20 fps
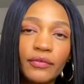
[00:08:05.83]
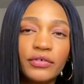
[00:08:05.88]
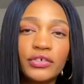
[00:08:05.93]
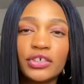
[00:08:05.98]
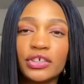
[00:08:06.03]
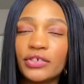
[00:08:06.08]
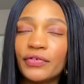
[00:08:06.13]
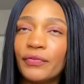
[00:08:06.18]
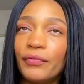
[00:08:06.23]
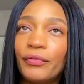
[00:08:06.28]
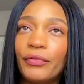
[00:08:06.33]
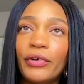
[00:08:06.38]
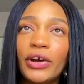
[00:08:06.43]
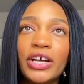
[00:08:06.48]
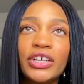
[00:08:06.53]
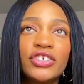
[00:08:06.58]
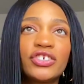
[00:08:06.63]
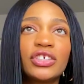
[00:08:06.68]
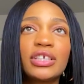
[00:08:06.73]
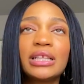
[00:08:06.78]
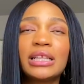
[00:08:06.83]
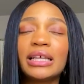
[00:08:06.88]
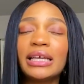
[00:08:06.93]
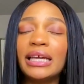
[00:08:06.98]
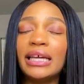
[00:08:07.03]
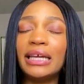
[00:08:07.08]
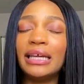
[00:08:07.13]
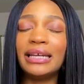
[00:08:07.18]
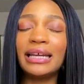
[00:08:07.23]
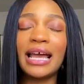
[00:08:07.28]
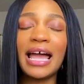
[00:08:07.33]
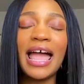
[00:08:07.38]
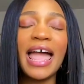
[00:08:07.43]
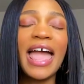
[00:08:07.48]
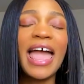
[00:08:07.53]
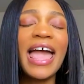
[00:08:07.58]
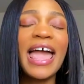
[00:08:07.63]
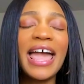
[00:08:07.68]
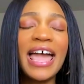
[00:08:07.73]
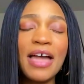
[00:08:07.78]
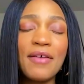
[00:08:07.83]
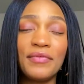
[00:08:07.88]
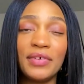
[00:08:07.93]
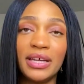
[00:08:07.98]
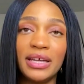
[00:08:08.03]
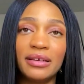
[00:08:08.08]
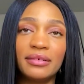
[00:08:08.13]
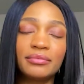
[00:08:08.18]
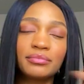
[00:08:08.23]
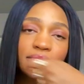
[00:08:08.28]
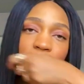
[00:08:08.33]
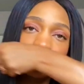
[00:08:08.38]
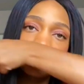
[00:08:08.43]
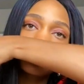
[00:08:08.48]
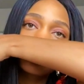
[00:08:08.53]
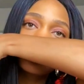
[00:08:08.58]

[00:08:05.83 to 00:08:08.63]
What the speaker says: Just fresh, clean, heaven.